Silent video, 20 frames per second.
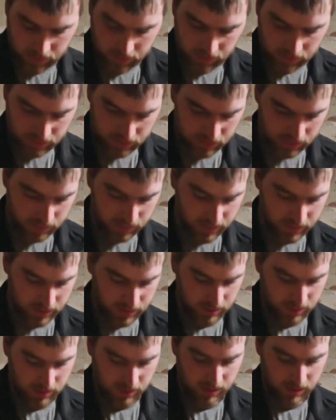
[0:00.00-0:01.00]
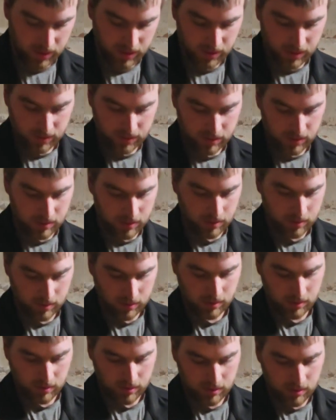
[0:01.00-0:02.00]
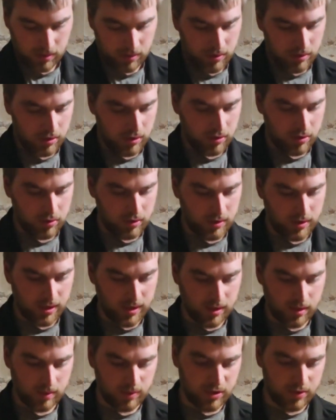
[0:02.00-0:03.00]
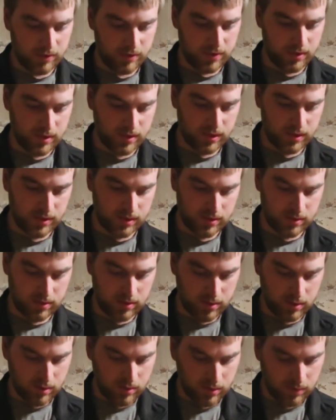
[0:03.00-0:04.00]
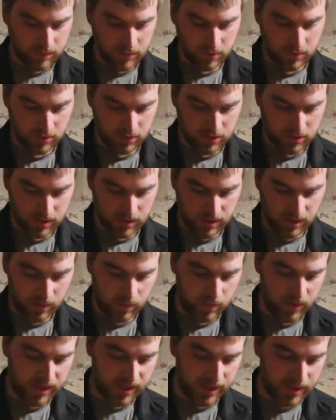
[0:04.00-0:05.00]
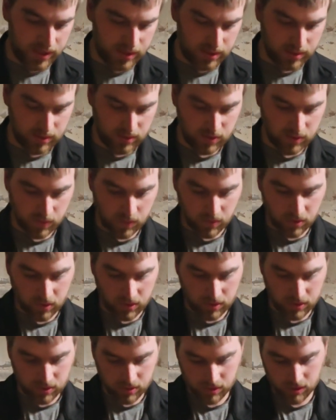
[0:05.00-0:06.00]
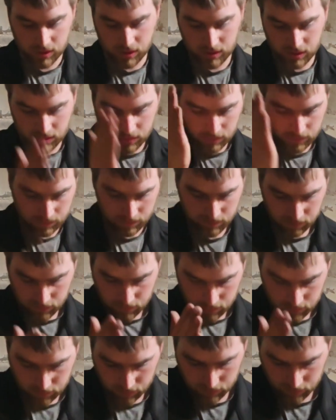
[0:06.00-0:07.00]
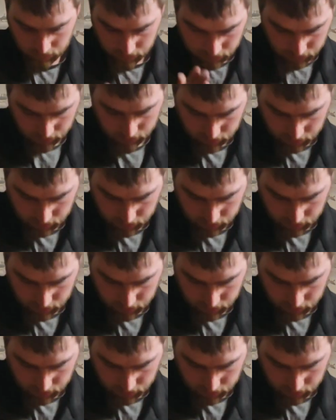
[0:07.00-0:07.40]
So when it's together, you go to take them off the ice. Of course, they get wet and swollen, so you just tap